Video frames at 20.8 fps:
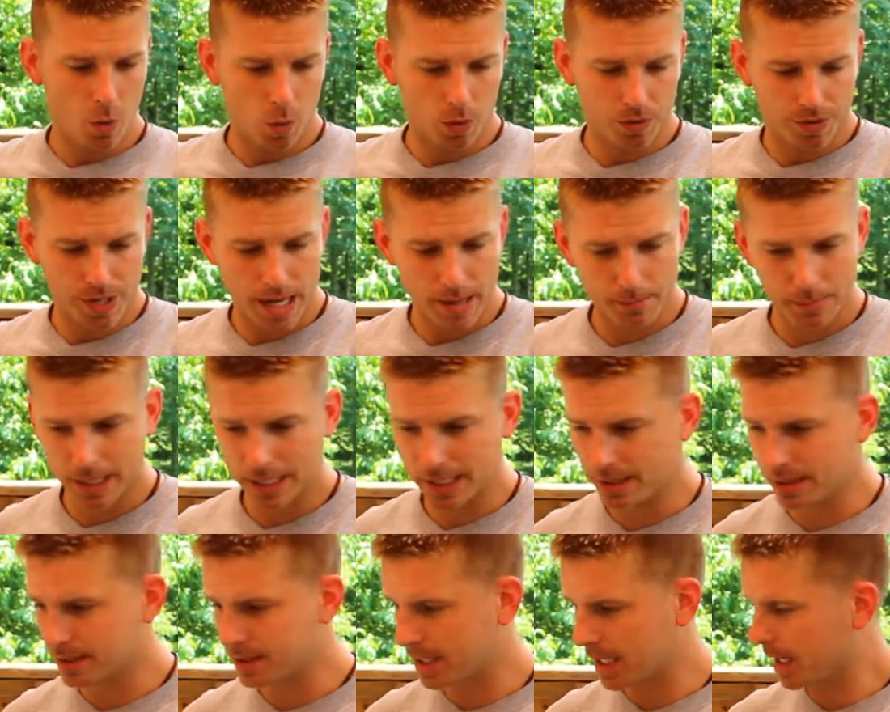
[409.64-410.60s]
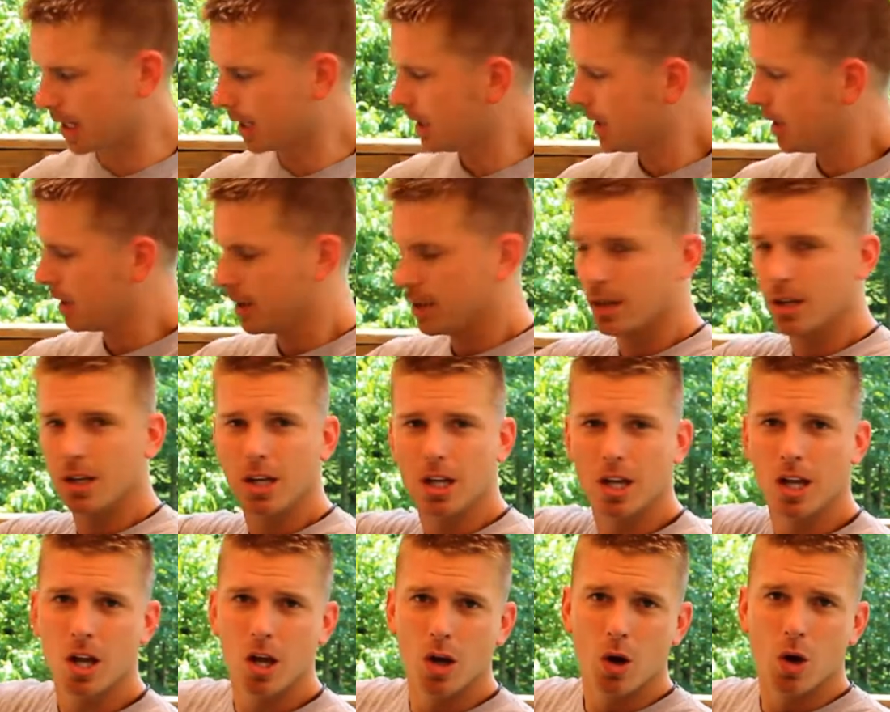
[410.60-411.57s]
with that being said,
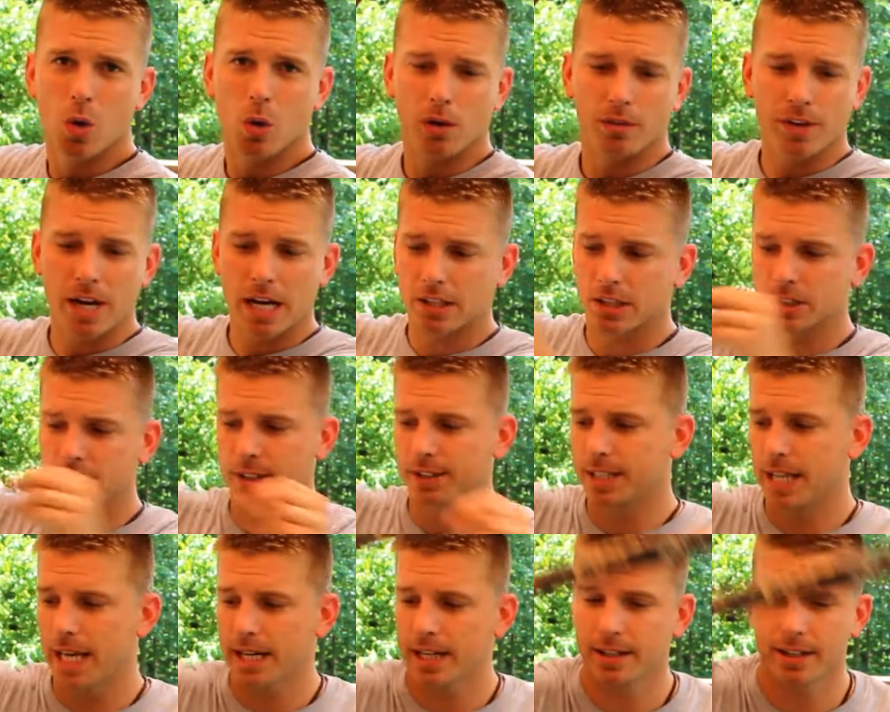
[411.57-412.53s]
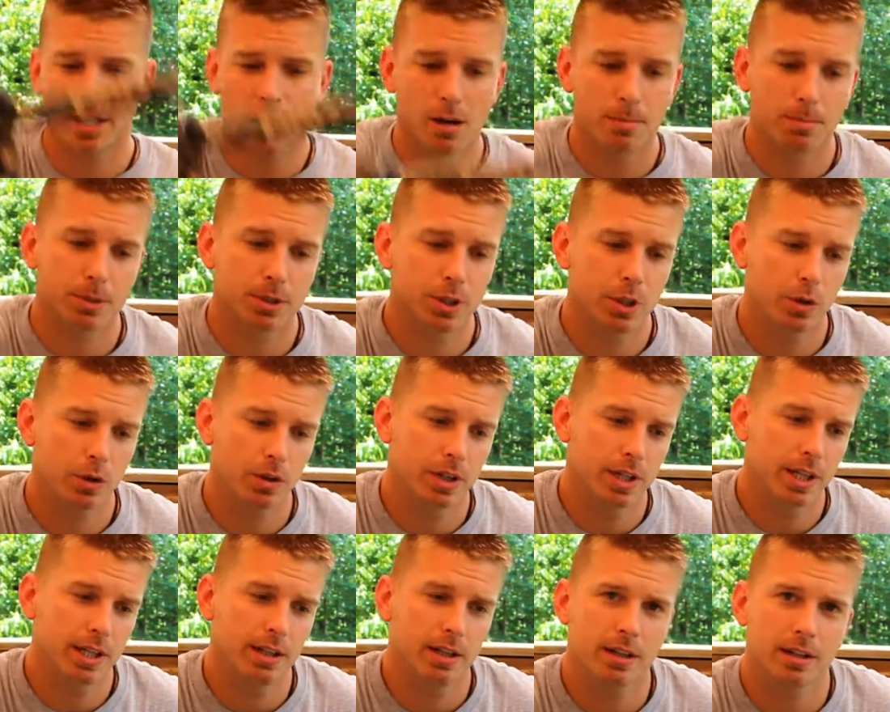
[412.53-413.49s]
we've actually taken the
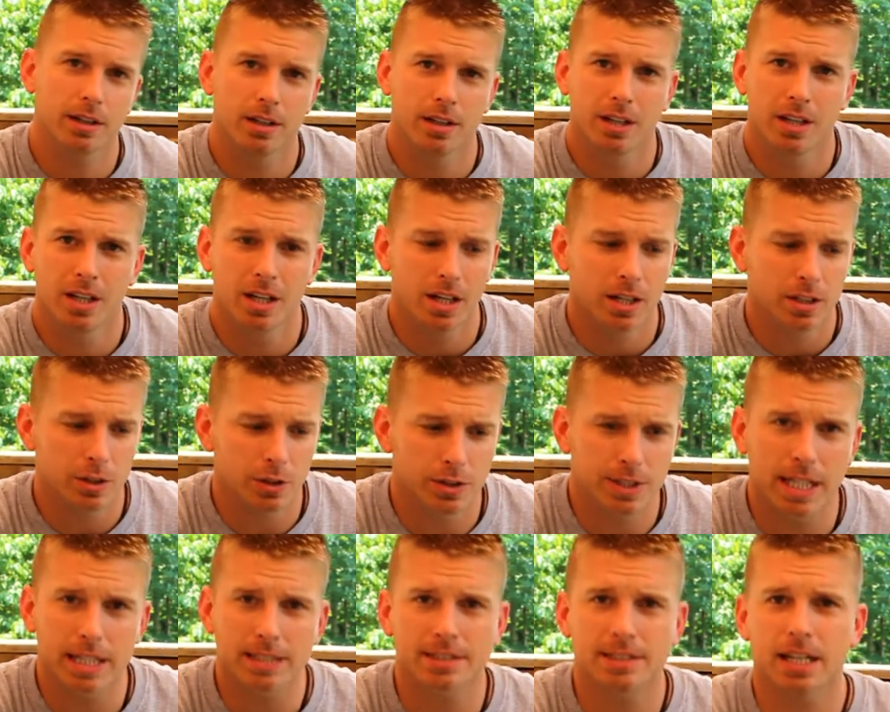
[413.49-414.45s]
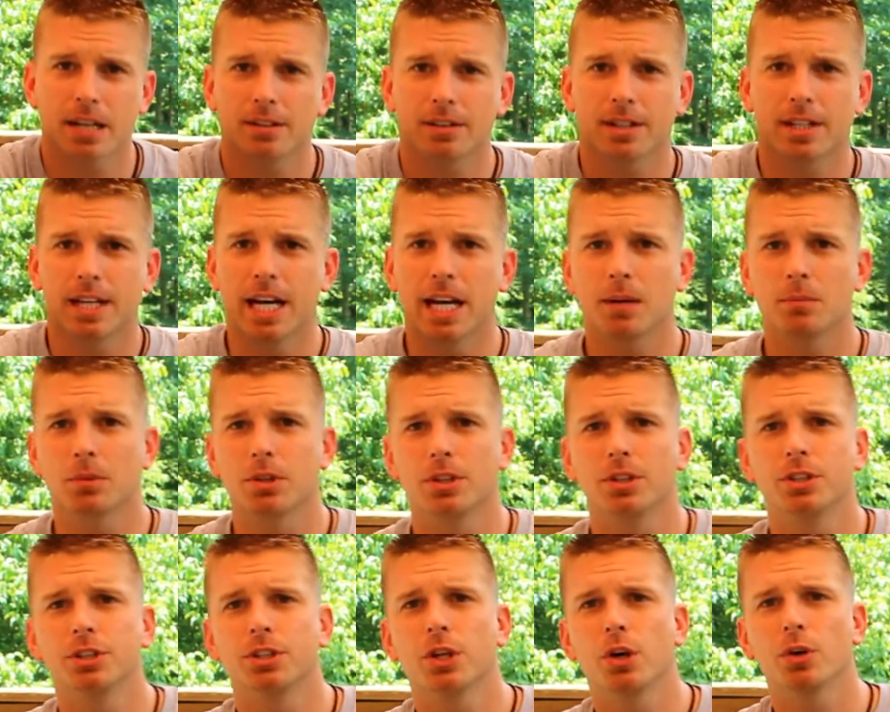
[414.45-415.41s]
opportunity to test out the camera
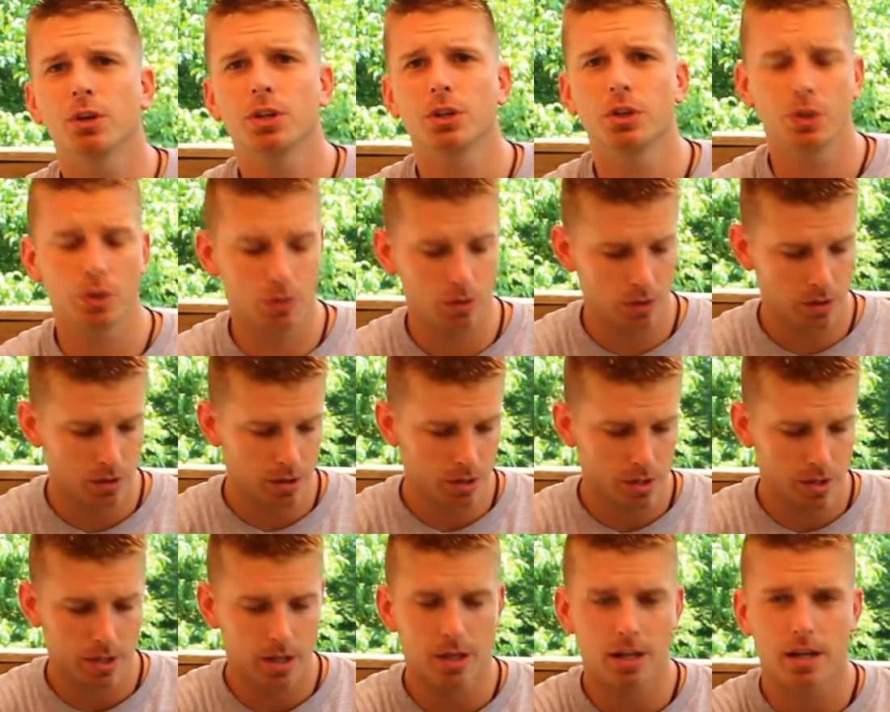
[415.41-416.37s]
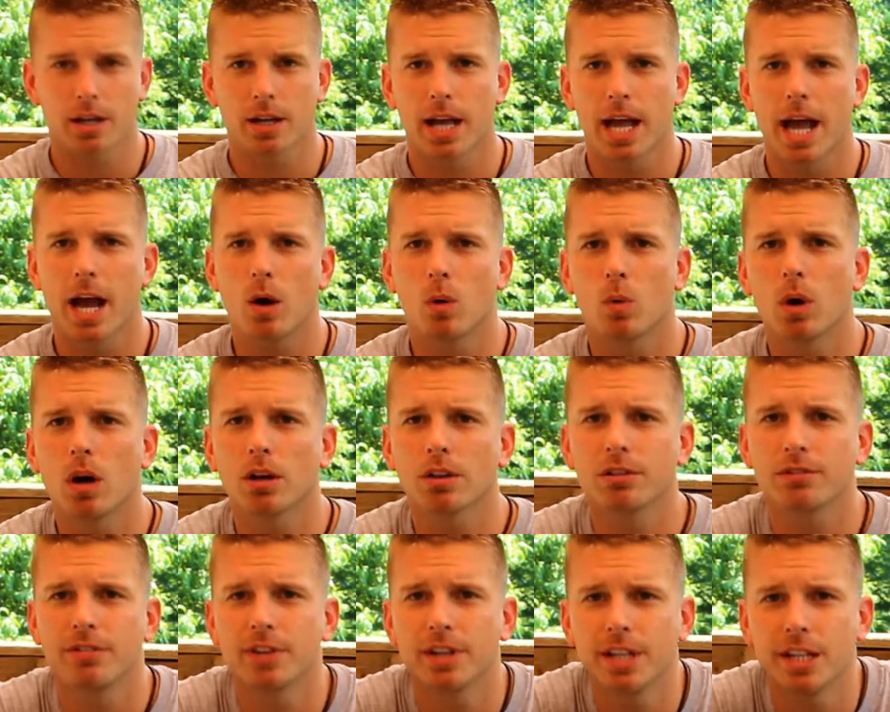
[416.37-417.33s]
and show you how well
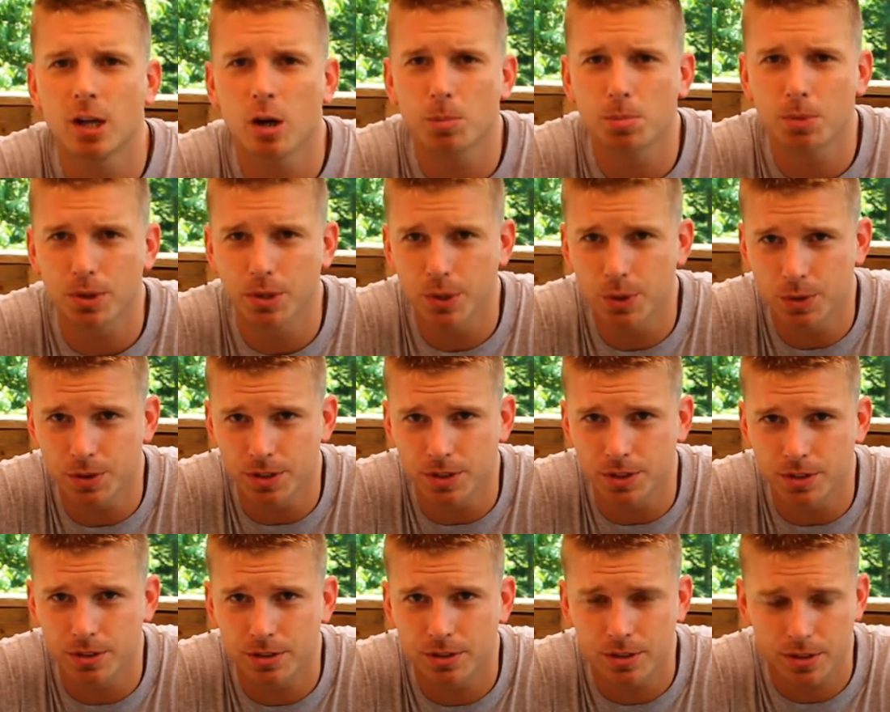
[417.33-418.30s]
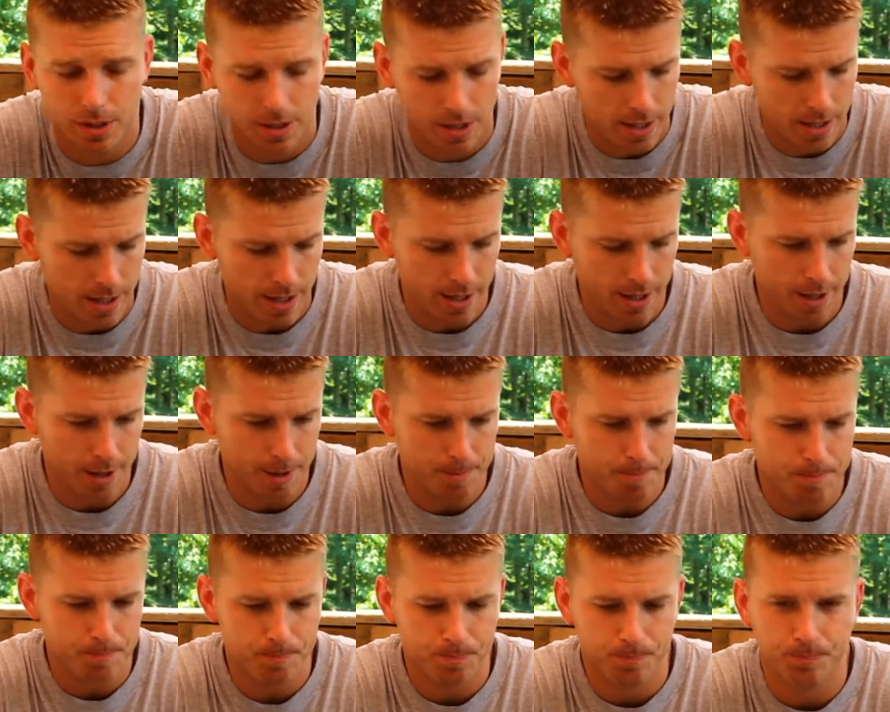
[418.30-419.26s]
the video produces.
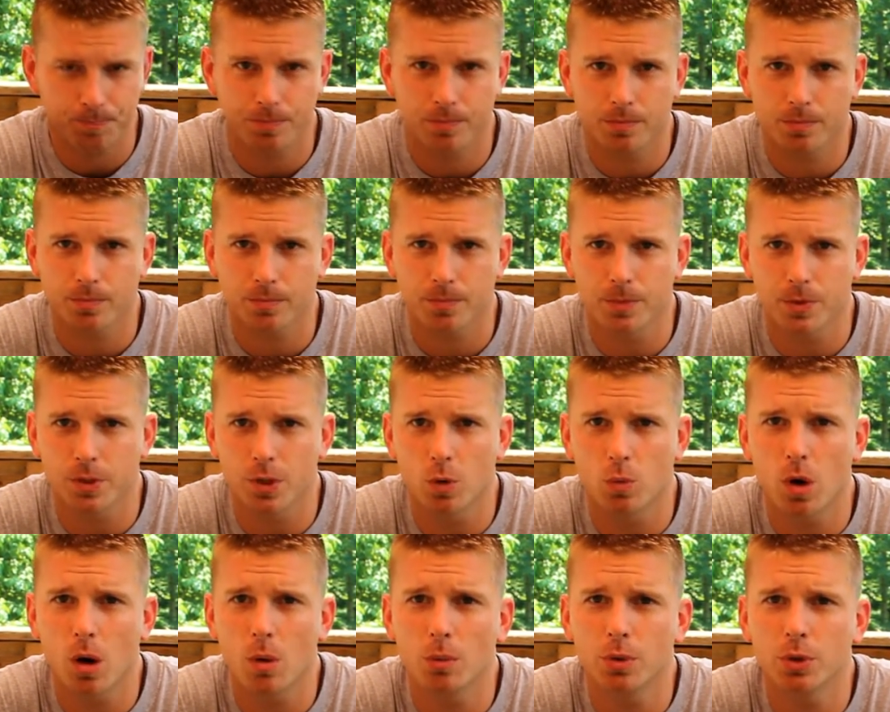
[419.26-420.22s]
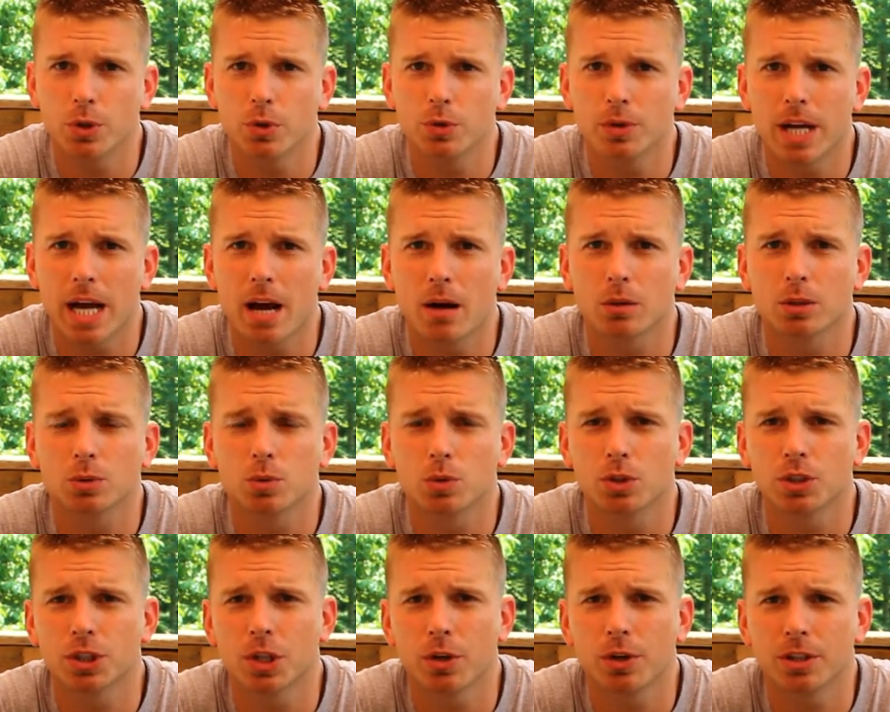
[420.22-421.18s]
So what we'll do now is
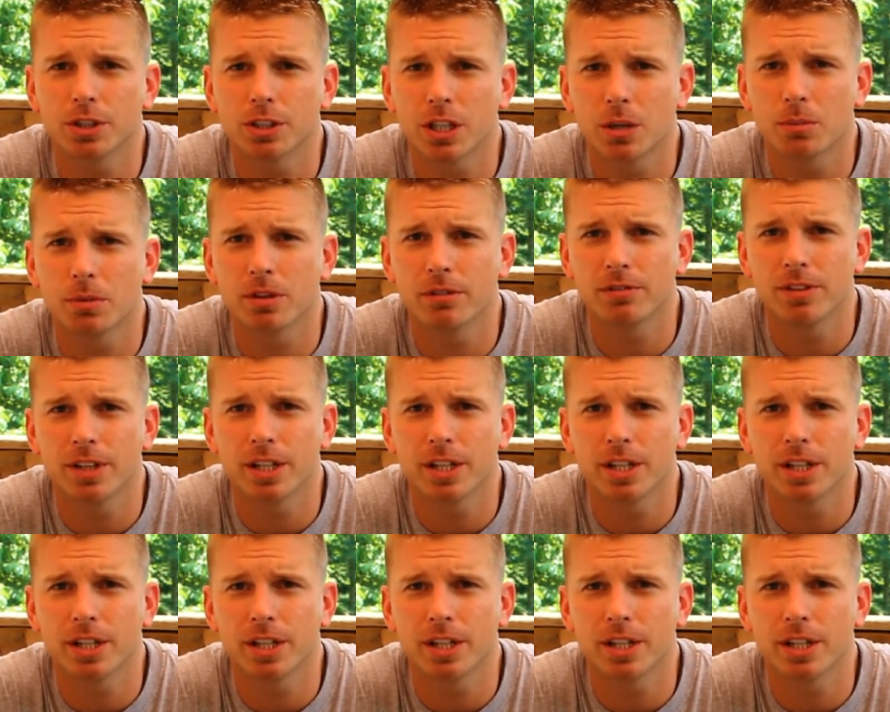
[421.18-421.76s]
we'll show you some of the